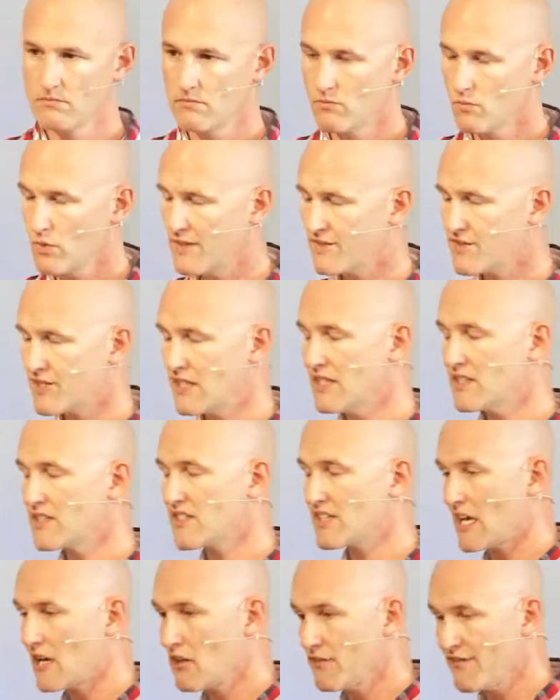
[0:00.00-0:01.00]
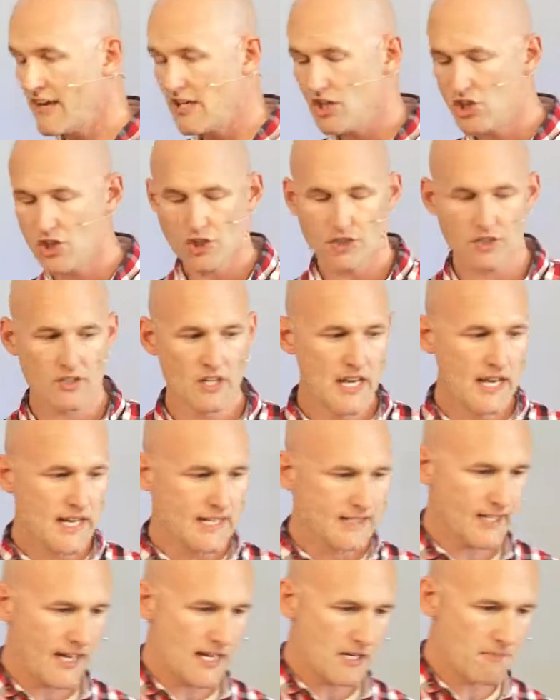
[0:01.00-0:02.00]
We have seen salvation
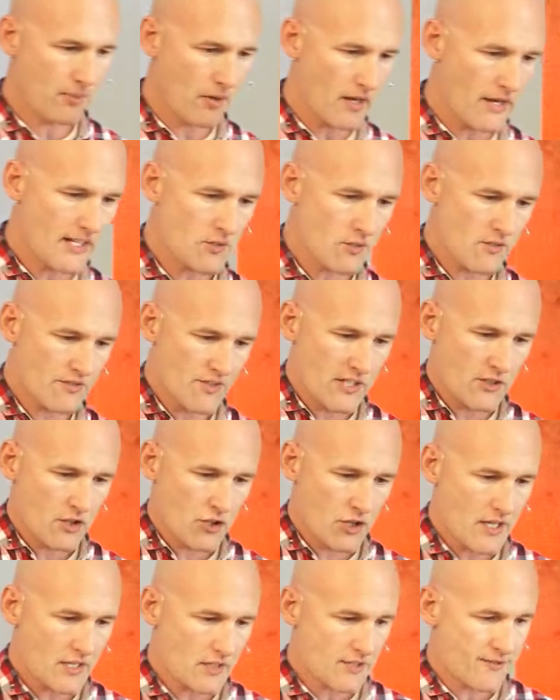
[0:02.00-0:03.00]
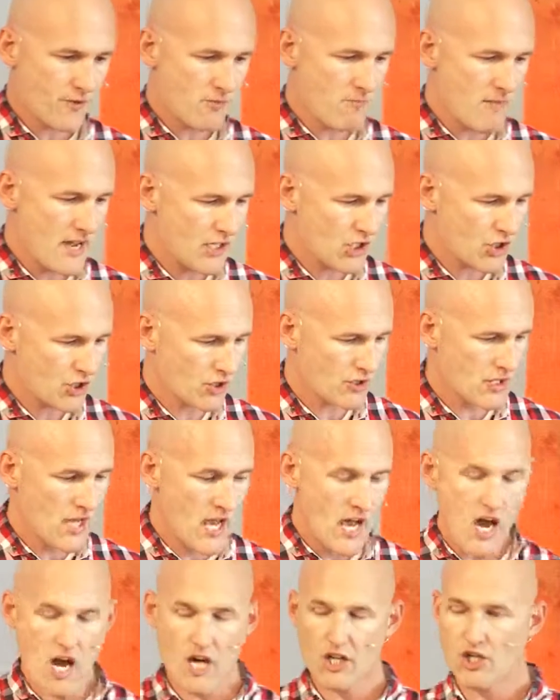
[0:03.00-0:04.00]
take place. We've seen transformation
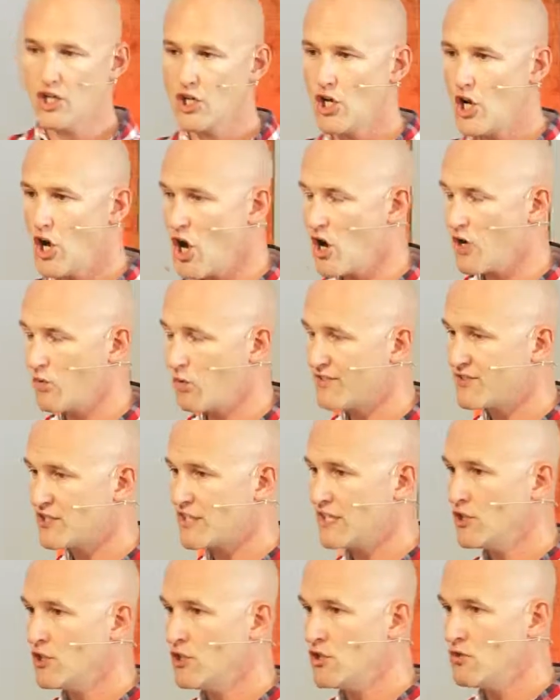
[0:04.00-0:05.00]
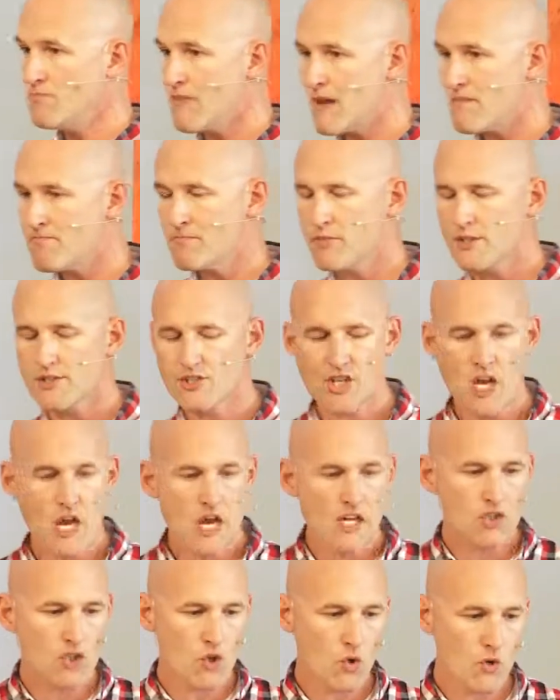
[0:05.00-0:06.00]
occur. We've seen new members
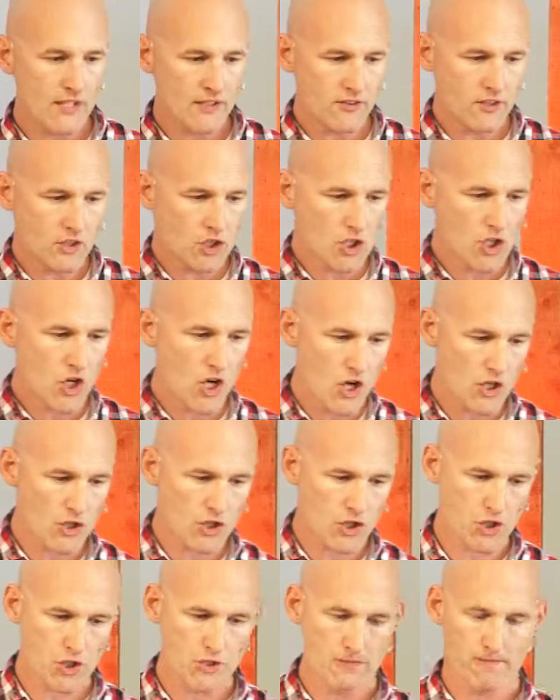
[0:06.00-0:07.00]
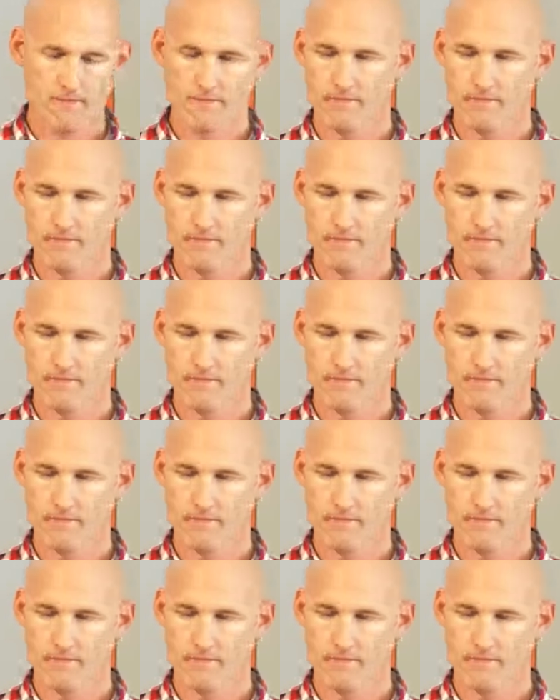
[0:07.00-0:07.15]
join the church.